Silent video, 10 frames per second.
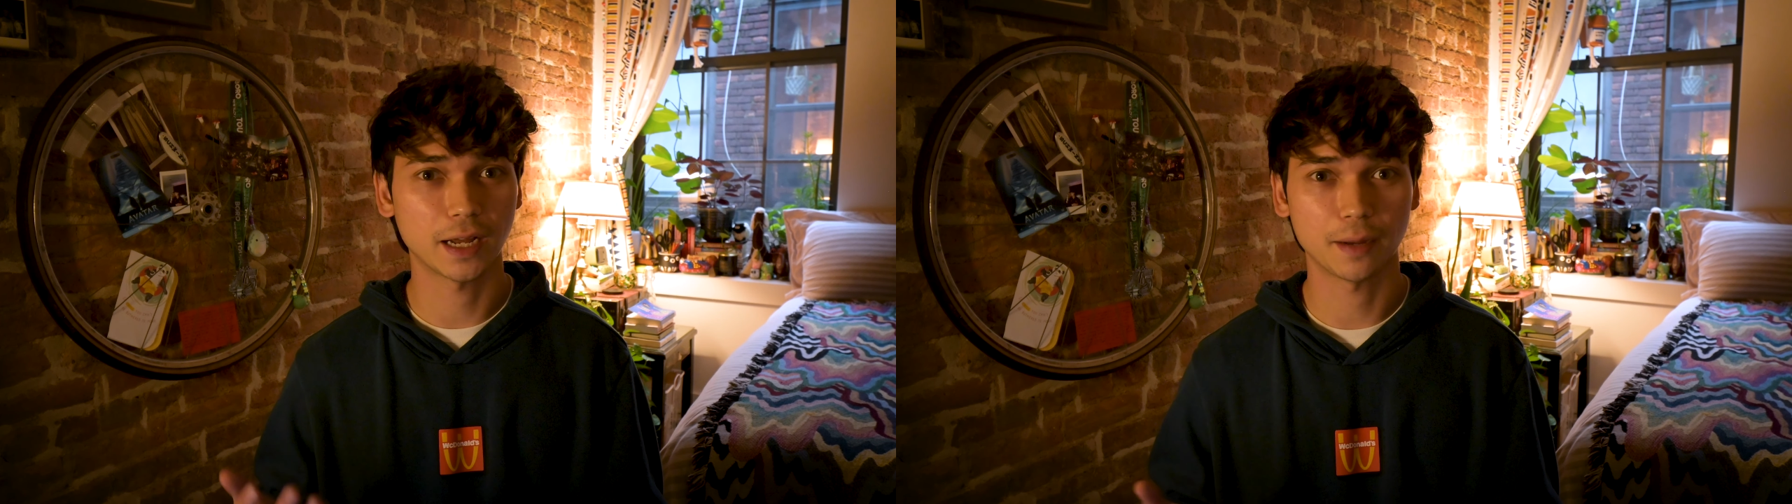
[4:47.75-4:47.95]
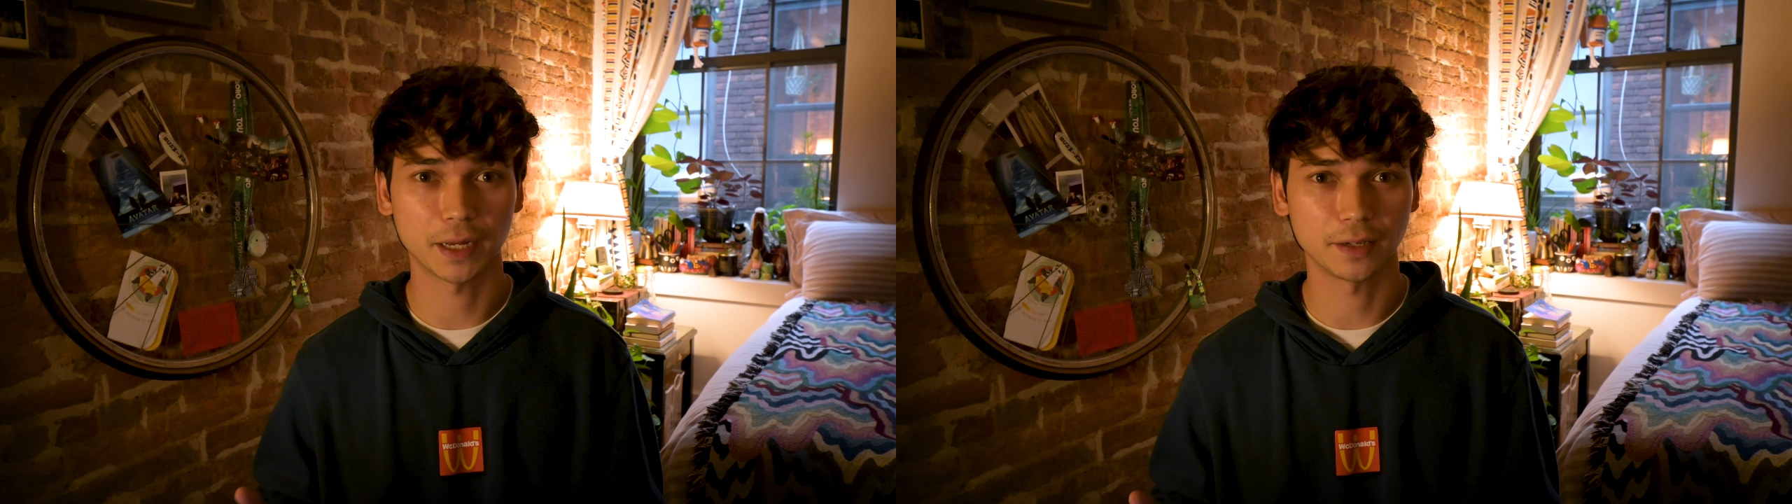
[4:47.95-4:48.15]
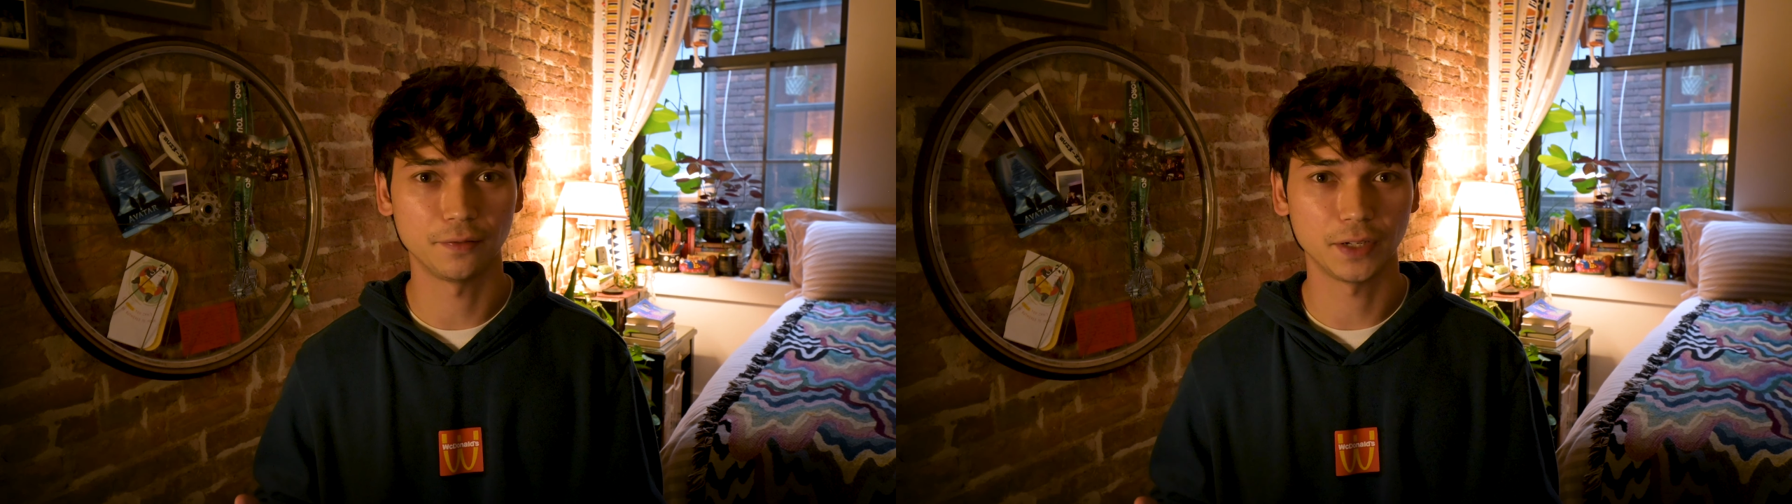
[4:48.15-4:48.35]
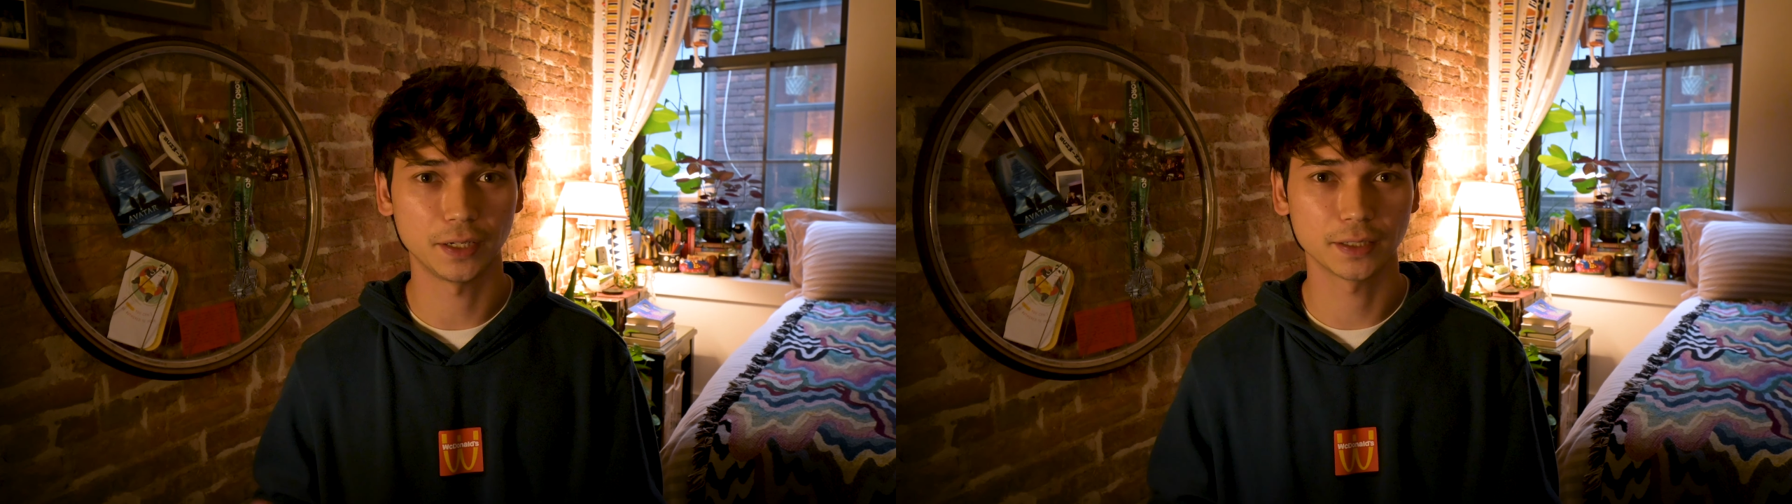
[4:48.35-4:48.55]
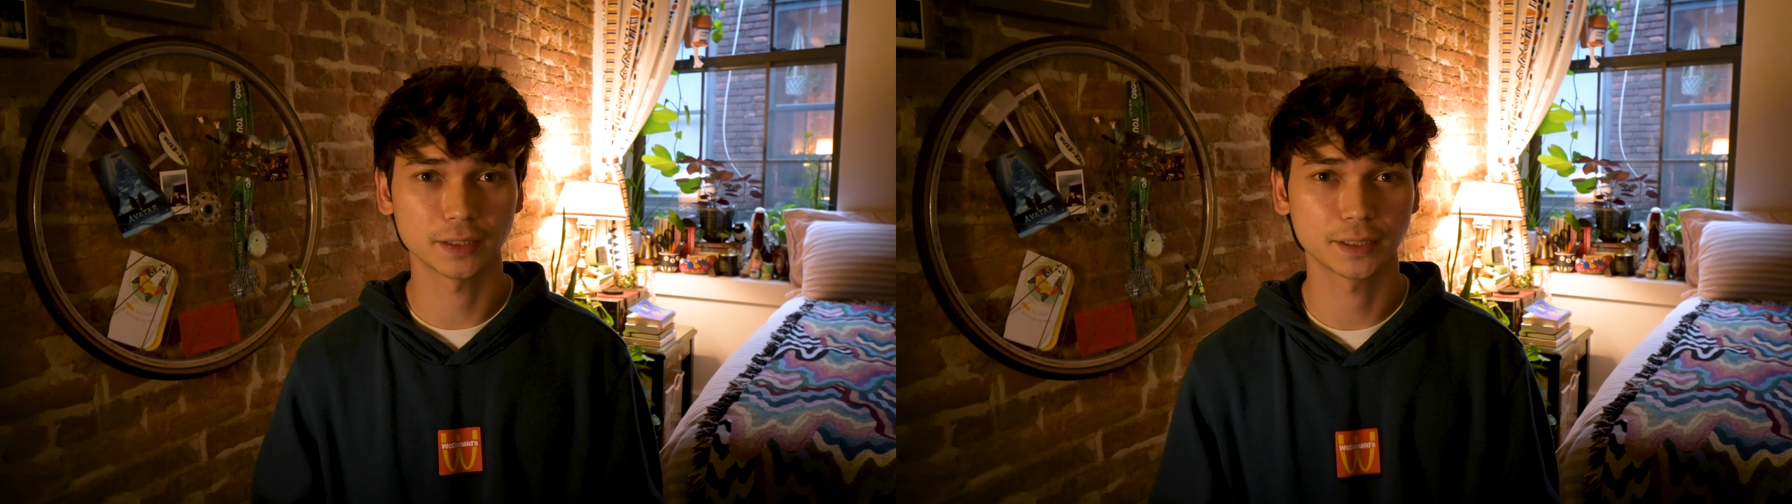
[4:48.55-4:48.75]
at my
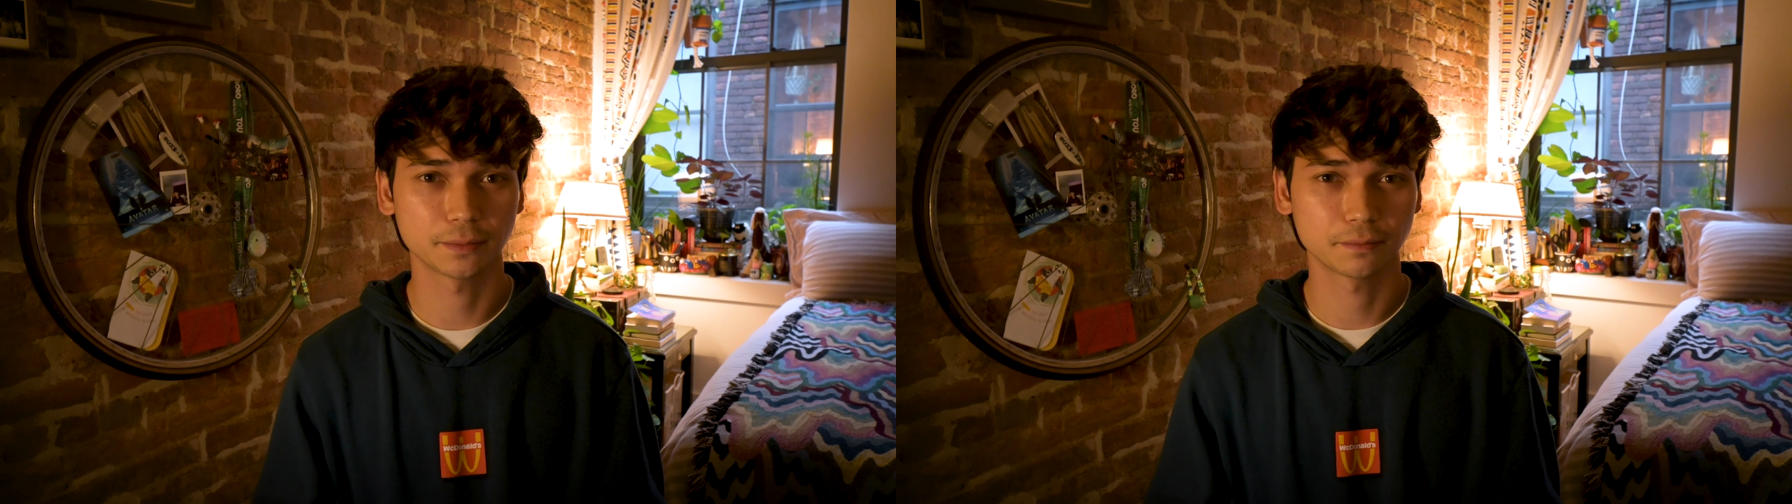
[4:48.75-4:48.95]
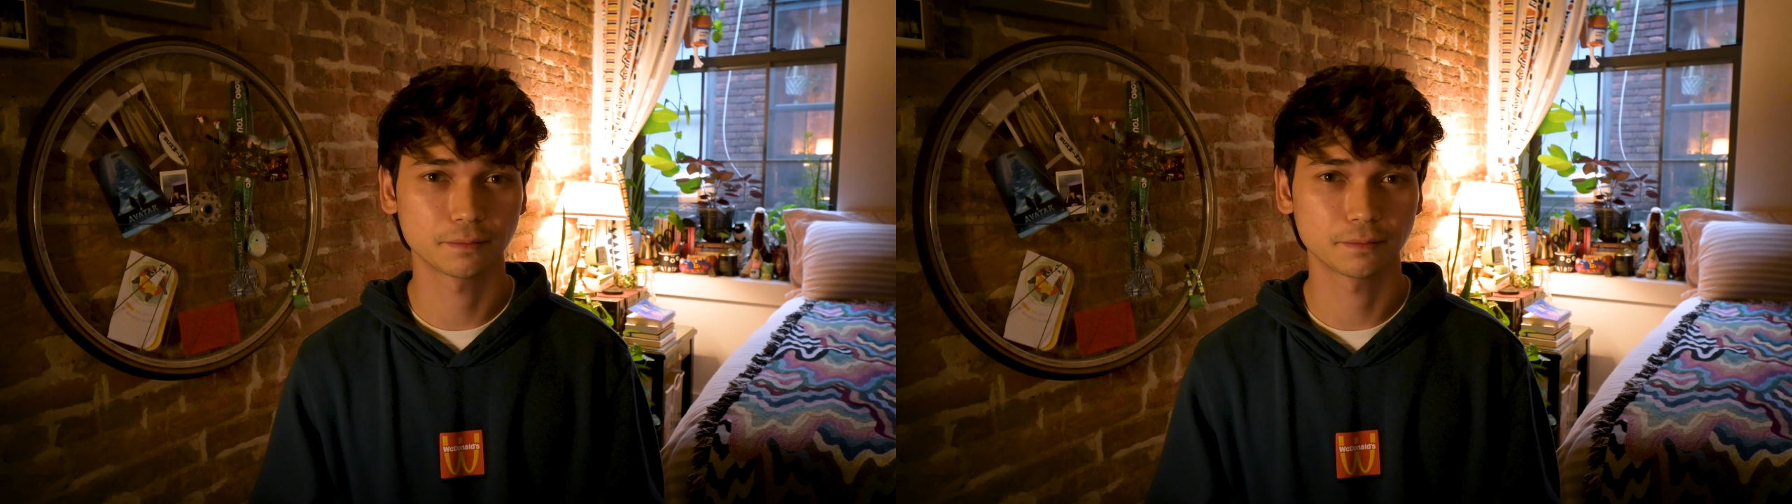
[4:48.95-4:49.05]
convenience.